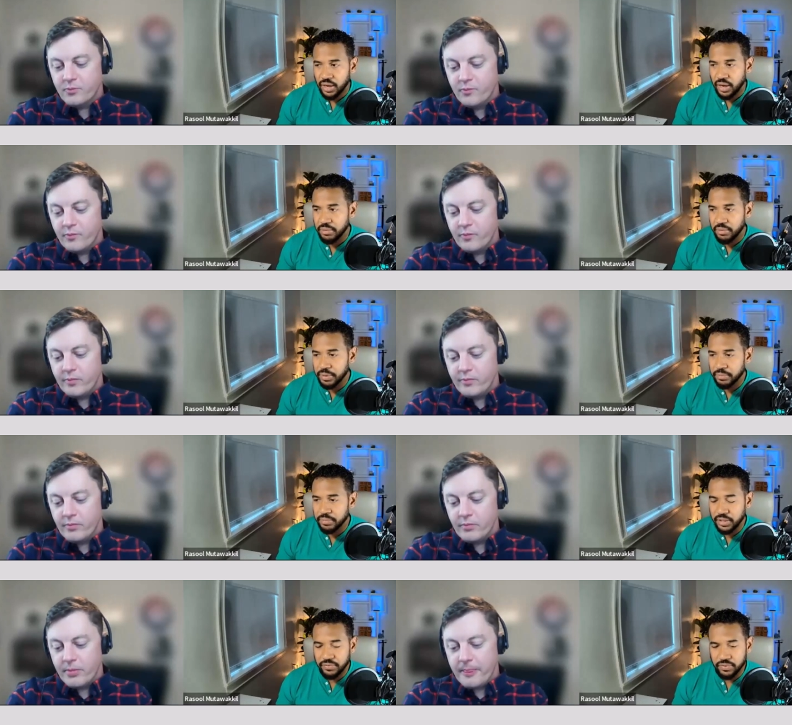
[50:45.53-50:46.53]
Speaker 1: I'm a big
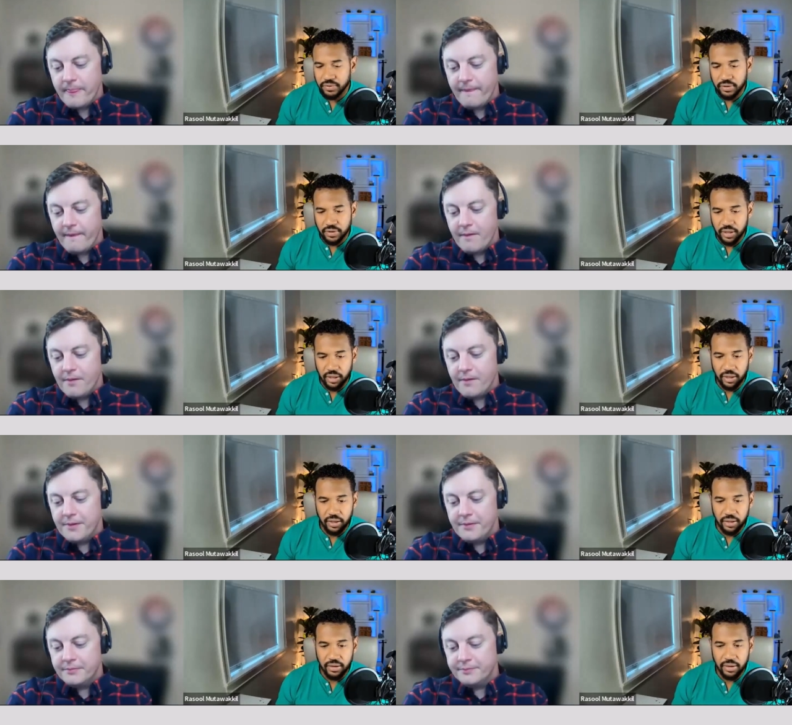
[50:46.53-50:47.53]
believer
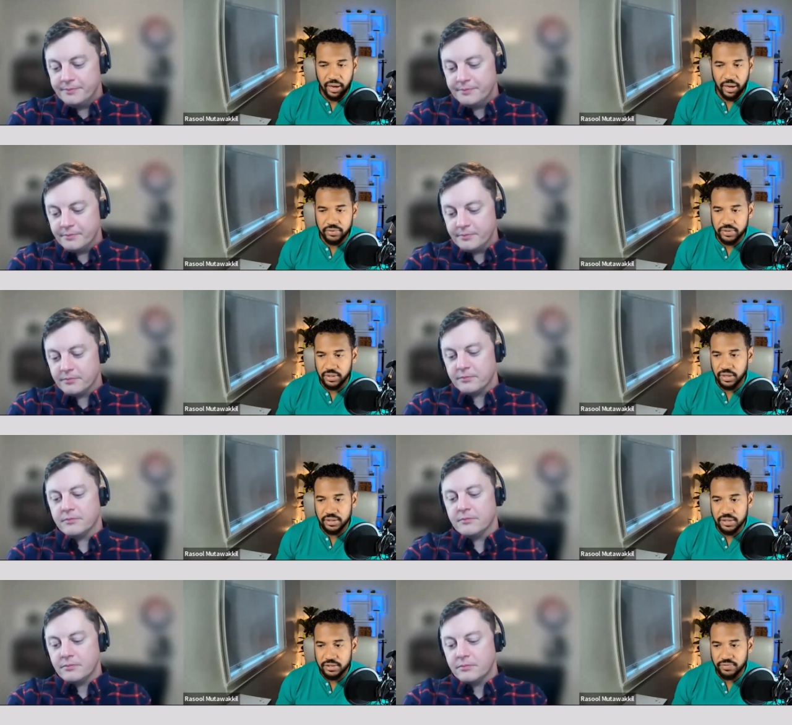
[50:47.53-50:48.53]
in housing,
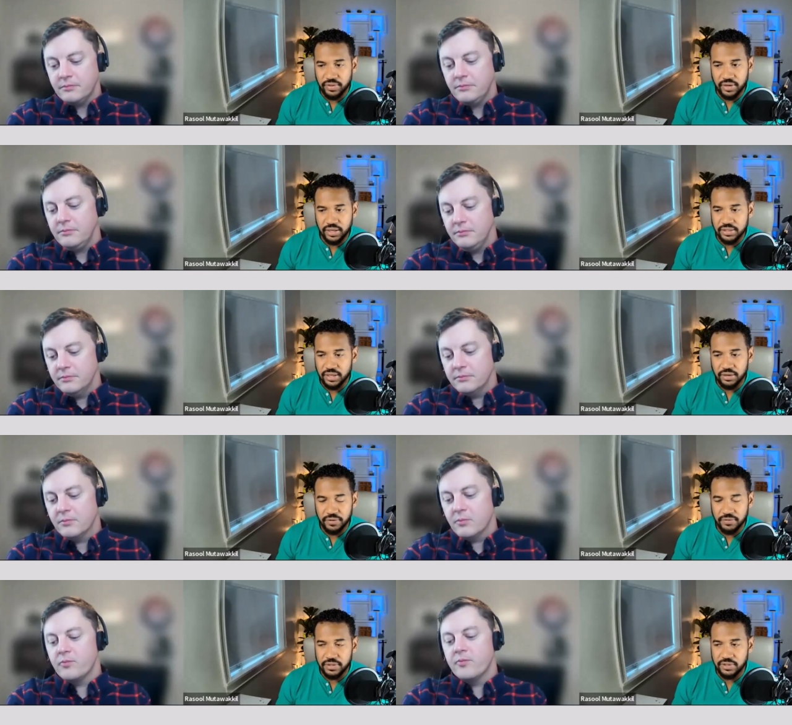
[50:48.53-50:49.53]
at least for the next 10 to
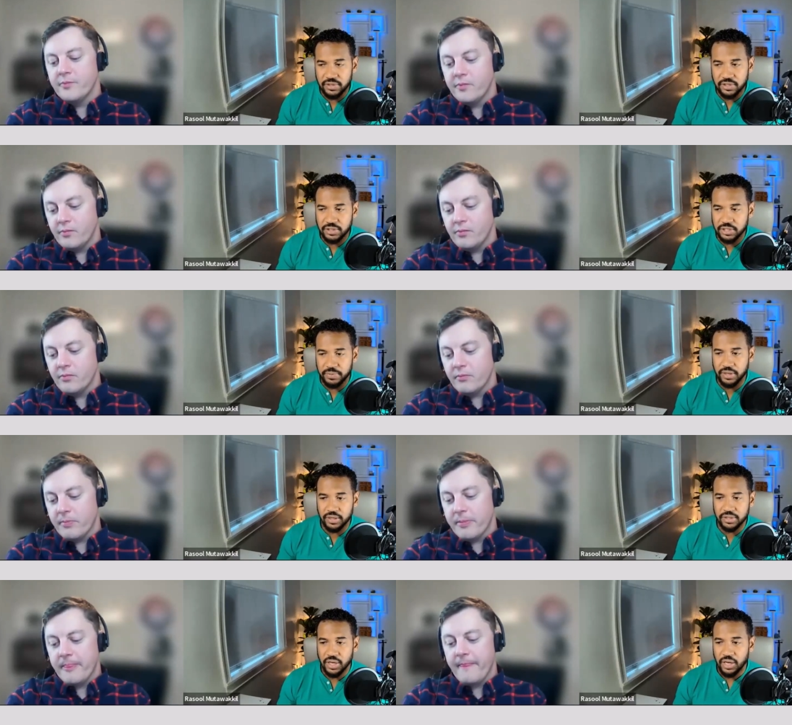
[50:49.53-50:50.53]
15 years, just
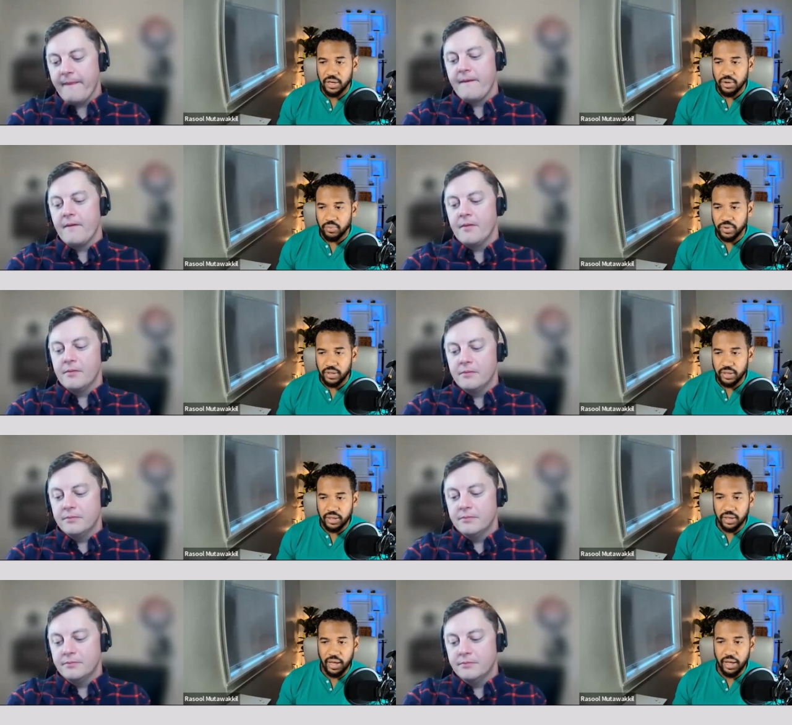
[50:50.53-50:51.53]
because
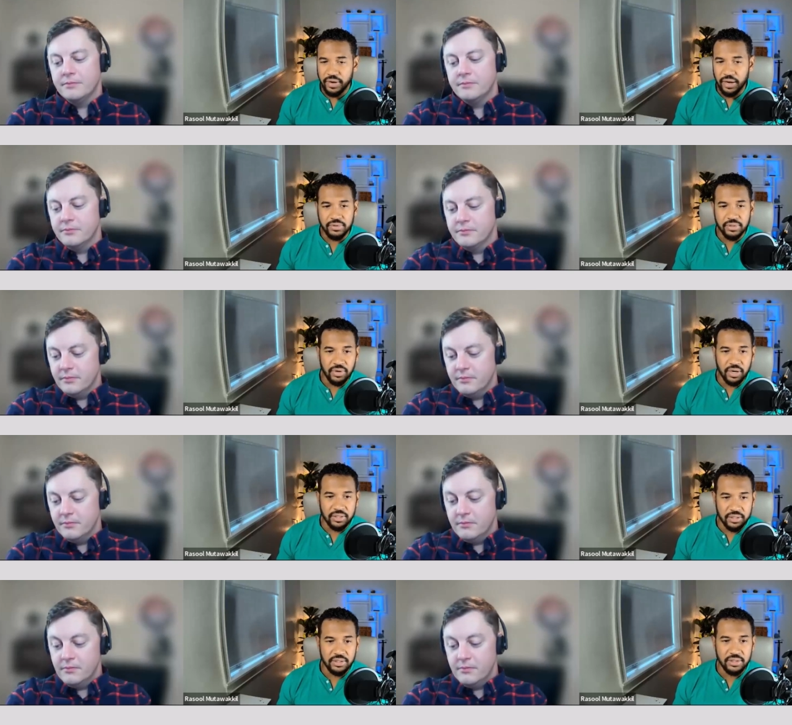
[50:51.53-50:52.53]
we have a housing
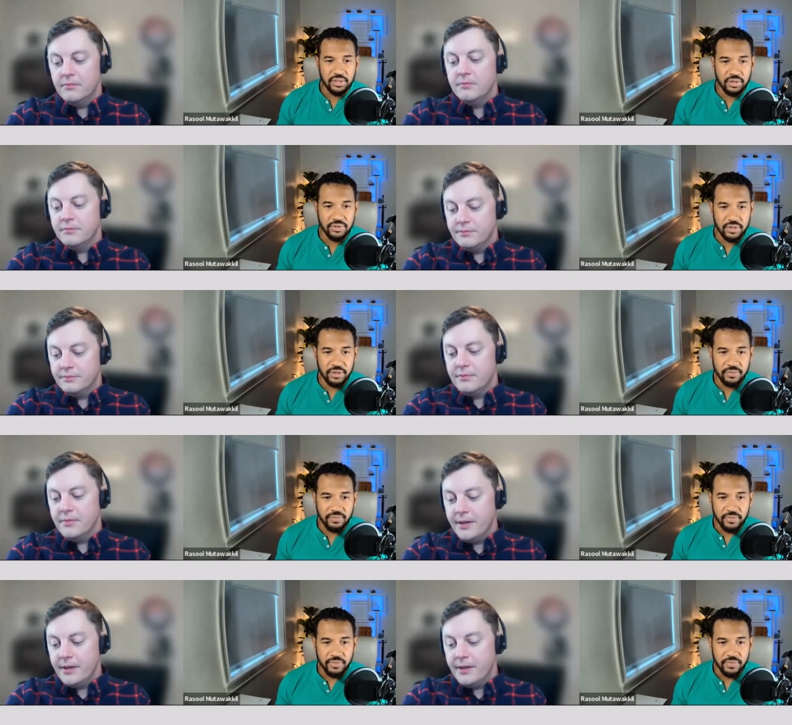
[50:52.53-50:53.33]
crisis in this country.